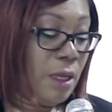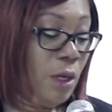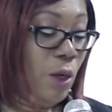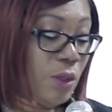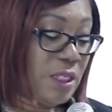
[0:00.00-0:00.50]

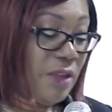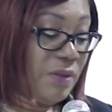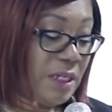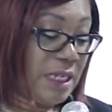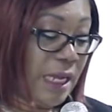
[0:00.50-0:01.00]
Luke
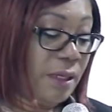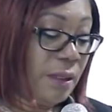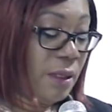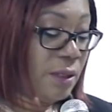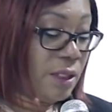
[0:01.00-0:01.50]

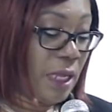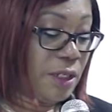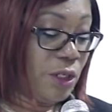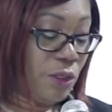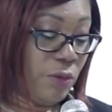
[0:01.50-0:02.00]
17,
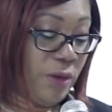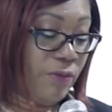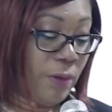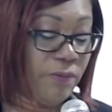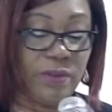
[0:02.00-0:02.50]
starting to read
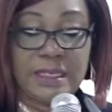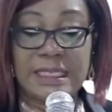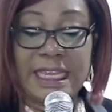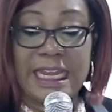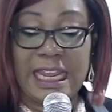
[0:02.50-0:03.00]
from
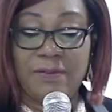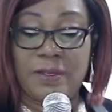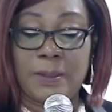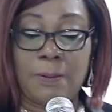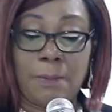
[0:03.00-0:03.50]
verse
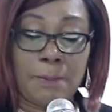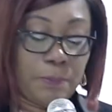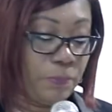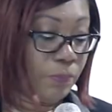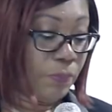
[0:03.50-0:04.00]
11.
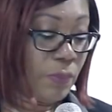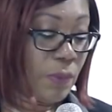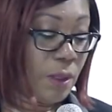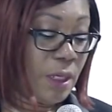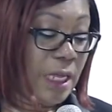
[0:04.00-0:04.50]

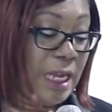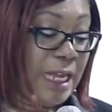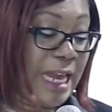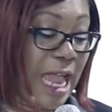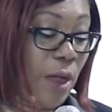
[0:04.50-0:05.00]

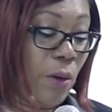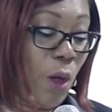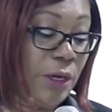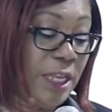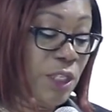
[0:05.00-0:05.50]
Now,
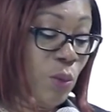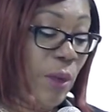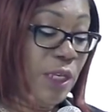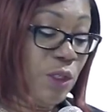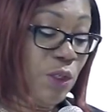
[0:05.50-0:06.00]
on his
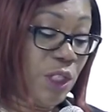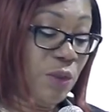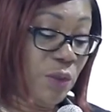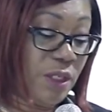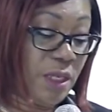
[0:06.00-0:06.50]
way to
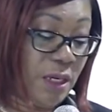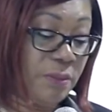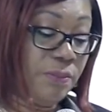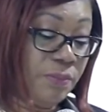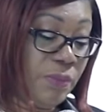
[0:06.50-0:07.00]

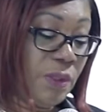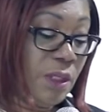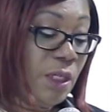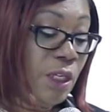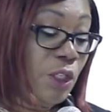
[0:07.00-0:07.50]
Jerusalem,
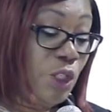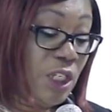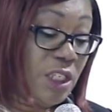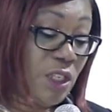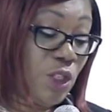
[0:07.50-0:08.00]

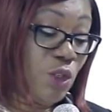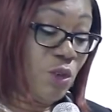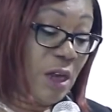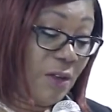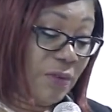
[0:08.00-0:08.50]
Jesus
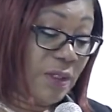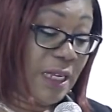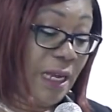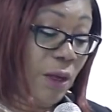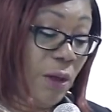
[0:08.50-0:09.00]
traveled
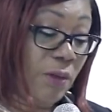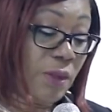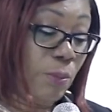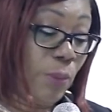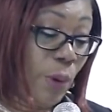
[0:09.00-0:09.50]
along
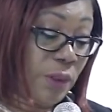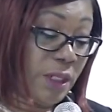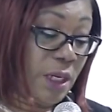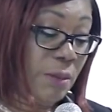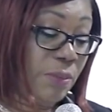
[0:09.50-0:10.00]
the
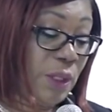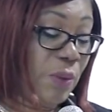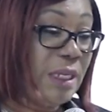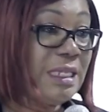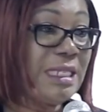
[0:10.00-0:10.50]
border
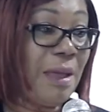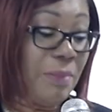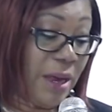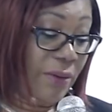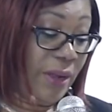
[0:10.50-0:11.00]
between
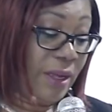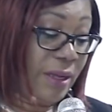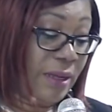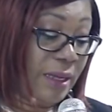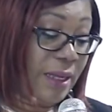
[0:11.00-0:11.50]

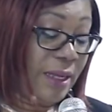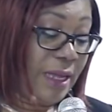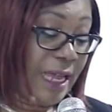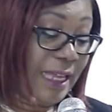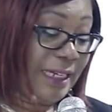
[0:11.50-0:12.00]
Samaria
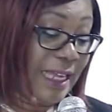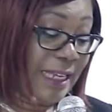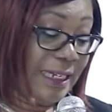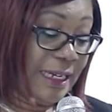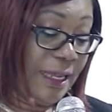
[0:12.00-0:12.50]
and
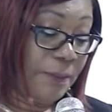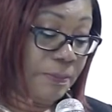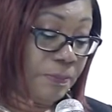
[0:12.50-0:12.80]
Galilee.